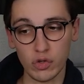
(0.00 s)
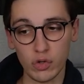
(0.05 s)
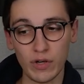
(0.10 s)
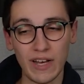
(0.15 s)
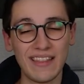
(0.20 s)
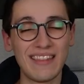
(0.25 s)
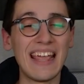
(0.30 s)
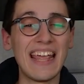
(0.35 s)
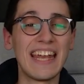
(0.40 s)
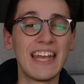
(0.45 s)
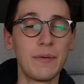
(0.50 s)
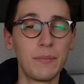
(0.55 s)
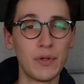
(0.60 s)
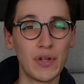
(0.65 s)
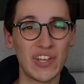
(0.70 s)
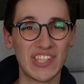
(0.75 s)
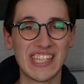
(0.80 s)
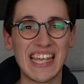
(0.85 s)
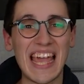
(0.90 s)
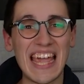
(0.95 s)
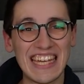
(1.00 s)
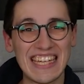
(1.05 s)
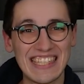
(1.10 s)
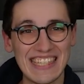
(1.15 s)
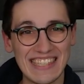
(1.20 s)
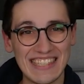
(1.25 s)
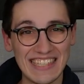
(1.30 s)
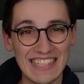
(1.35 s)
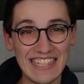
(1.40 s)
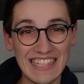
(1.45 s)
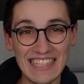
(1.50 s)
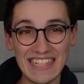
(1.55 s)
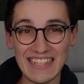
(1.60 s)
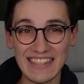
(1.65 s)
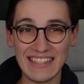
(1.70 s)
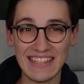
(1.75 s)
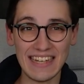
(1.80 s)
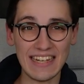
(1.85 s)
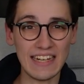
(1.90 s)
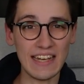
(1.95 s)
or that AWS access key
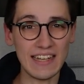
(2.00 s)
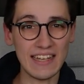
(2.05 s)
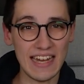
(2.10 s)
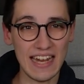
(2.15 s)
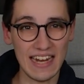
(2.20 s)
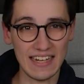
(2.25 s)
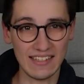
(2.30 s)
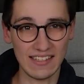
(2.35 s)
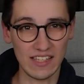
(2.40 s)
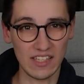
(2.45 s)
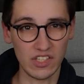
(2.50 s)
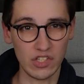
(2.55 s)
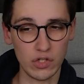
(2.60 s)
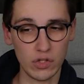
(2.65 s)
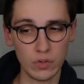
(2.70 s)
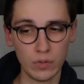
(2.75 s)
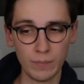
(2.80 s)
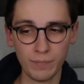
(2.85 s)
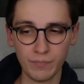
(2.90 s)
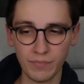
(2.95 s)
that they got access to.